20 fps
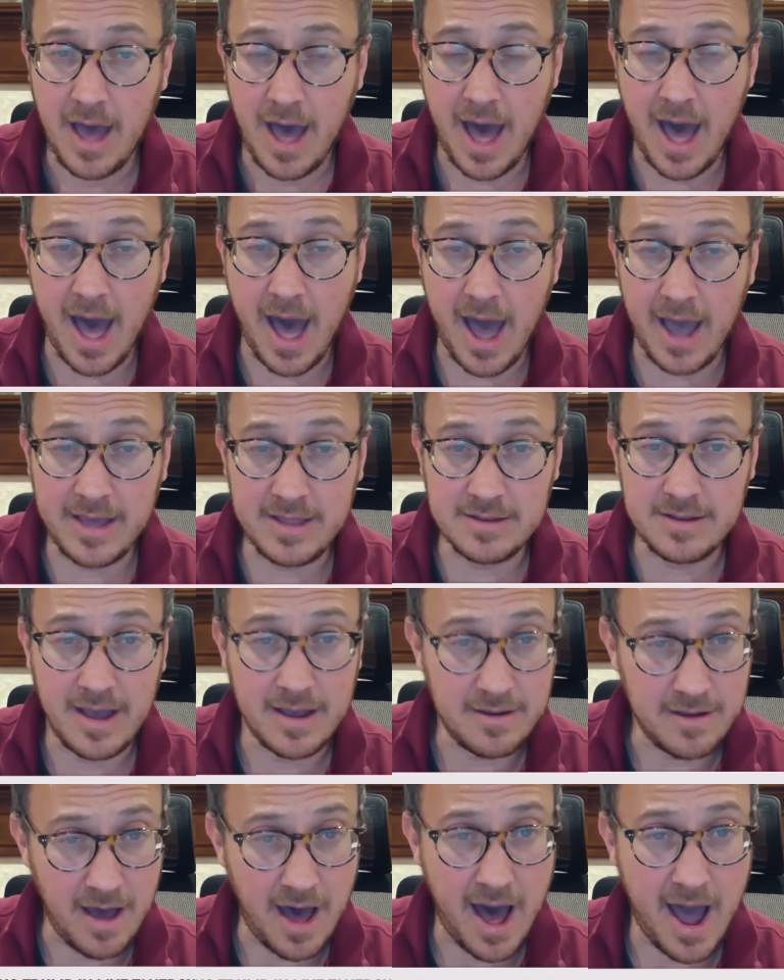I
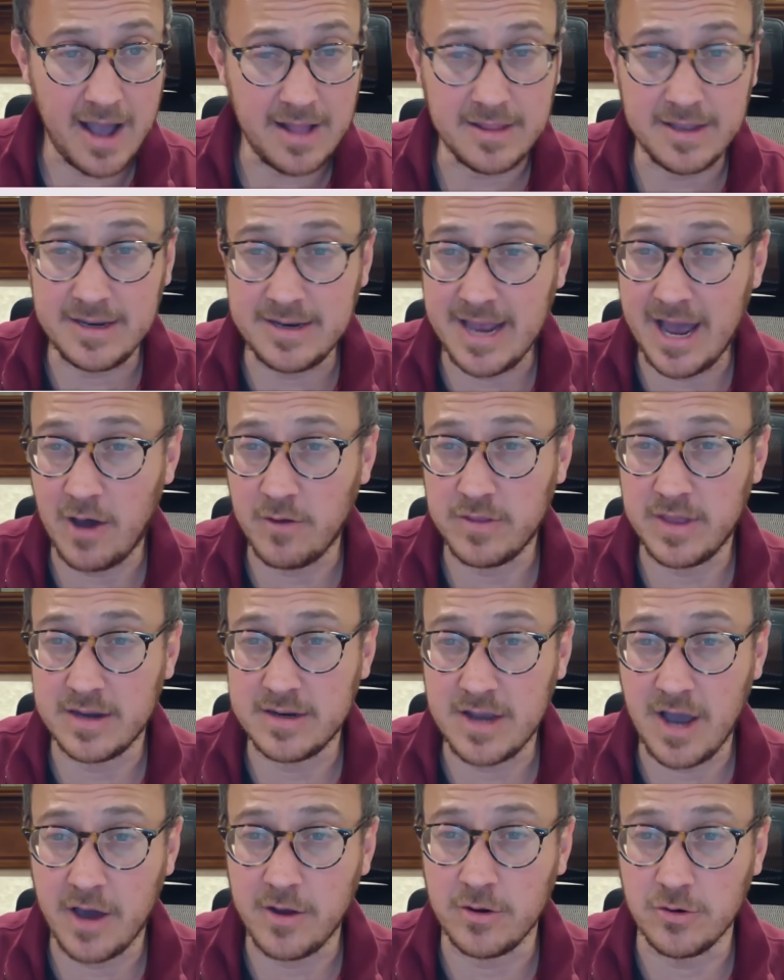highly doubt that
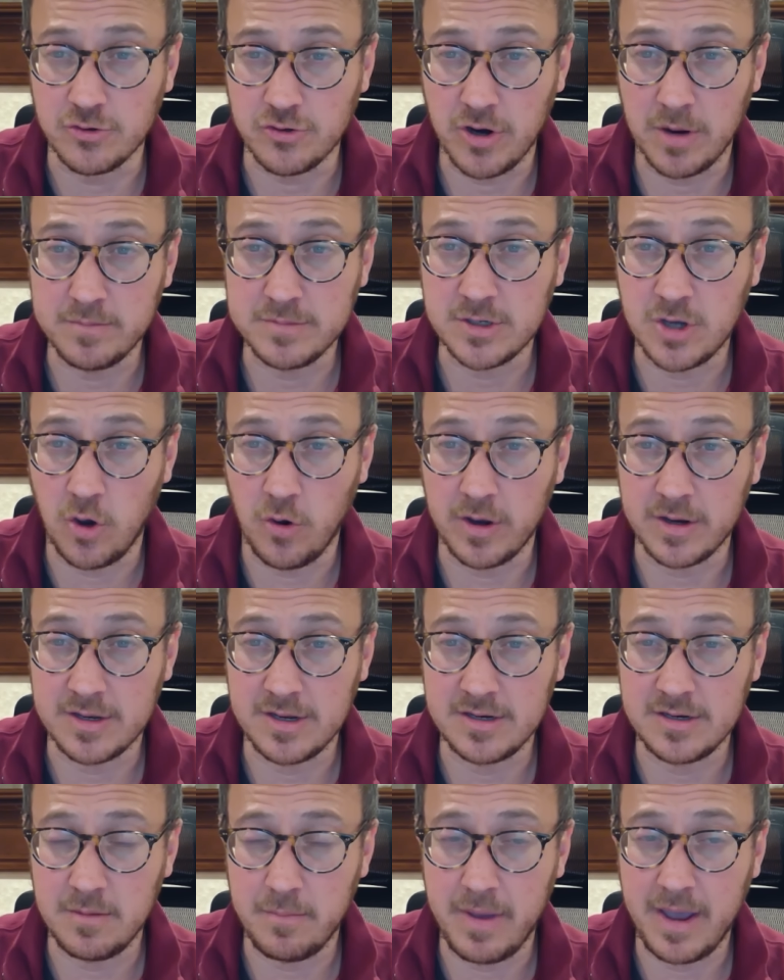Donald Trump's going
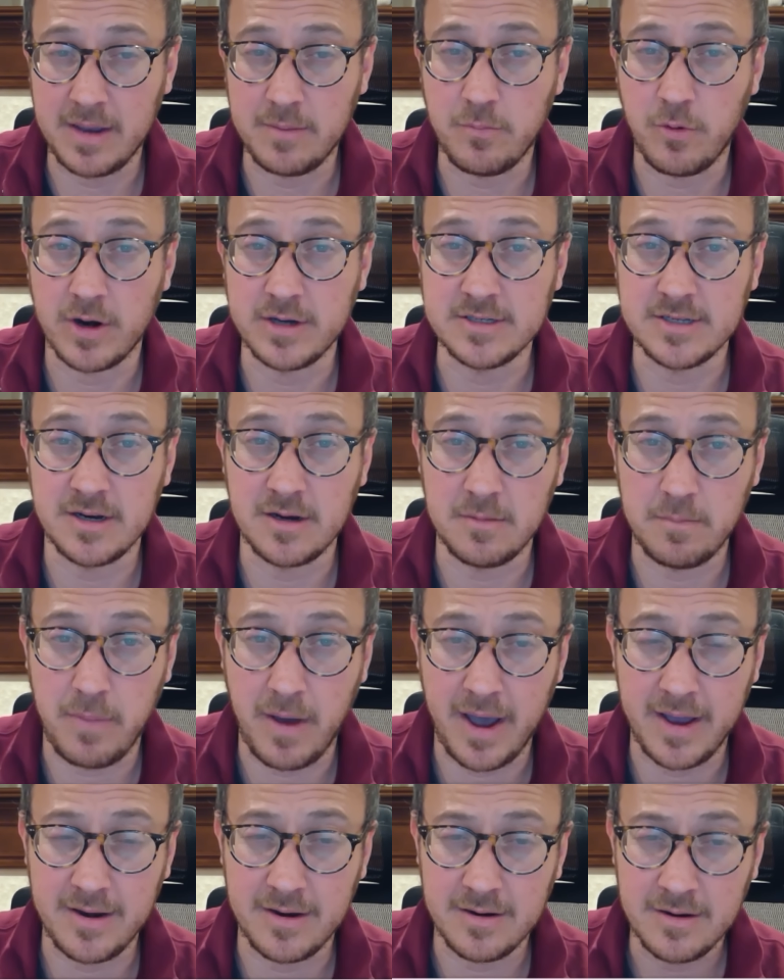to debate President
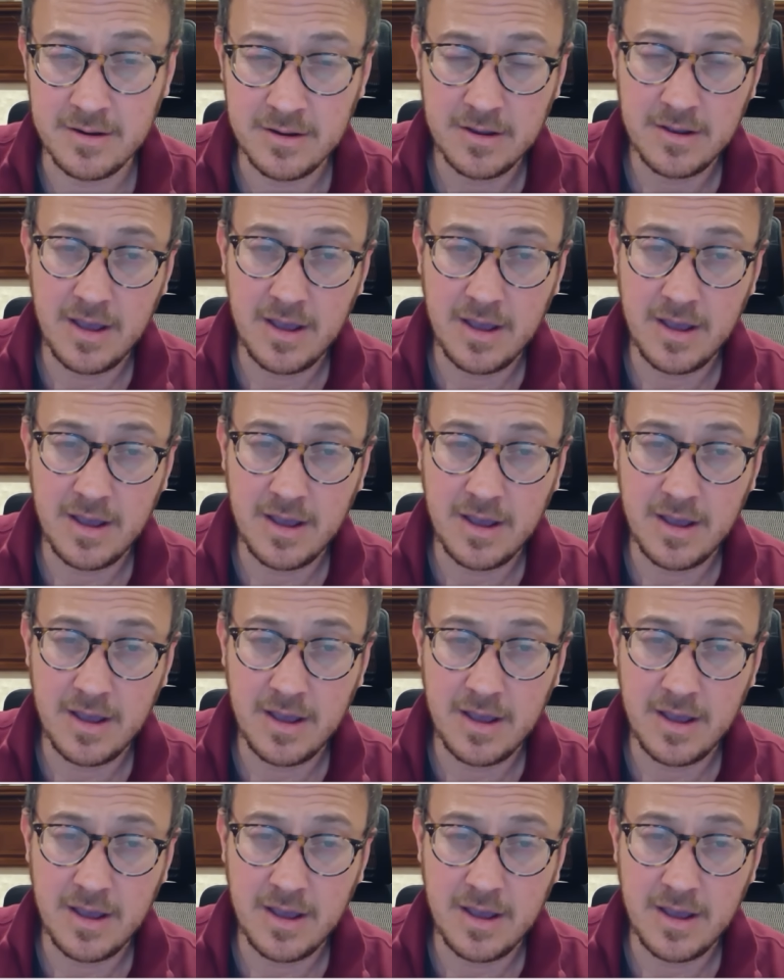Biden.